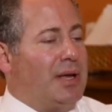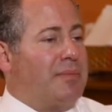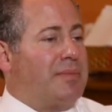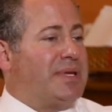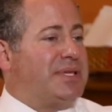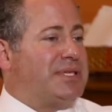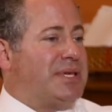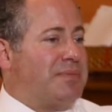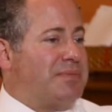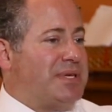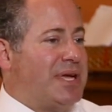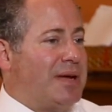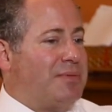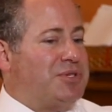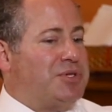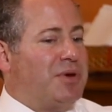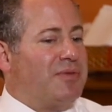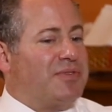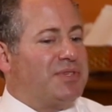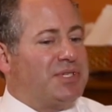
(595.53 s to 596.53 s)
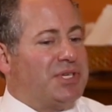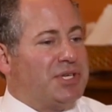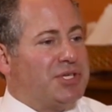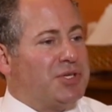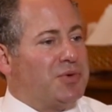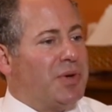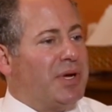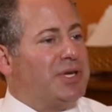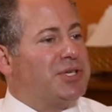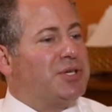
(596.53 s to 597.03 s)
But sometimes you have a
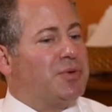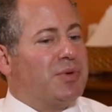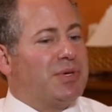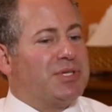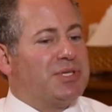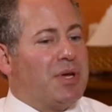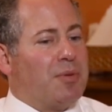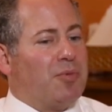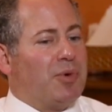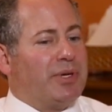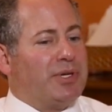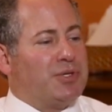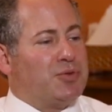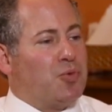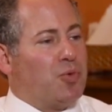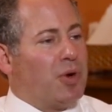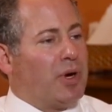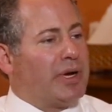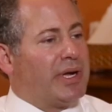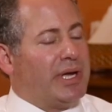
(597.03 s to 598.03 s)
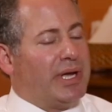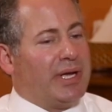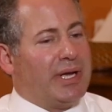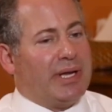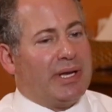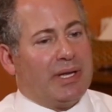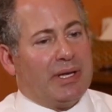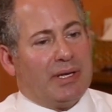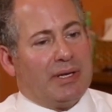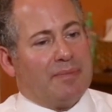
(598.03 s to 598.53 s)
situation where someone is working
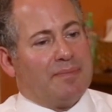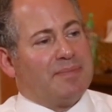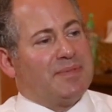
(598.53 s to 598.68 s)
in a